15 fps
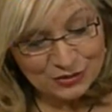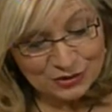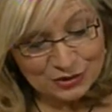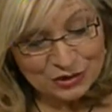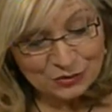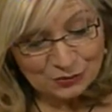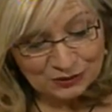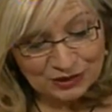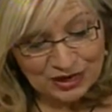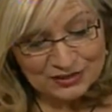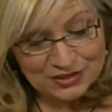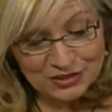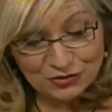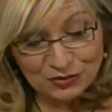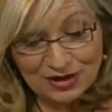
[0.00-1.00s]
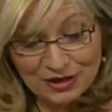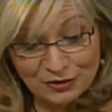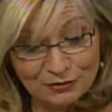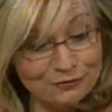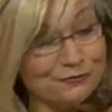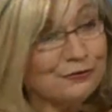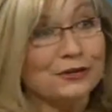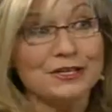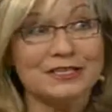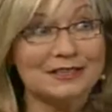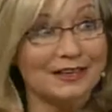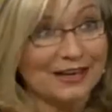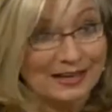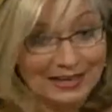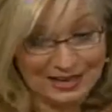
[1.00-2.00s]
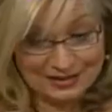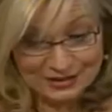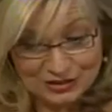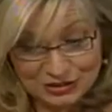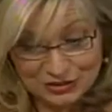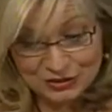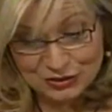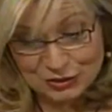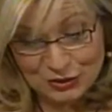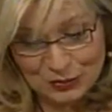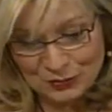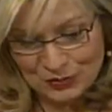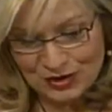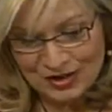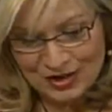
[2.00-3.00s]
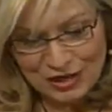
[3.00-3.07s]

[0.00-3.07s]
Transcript: so that you will not strike your foot against a stone.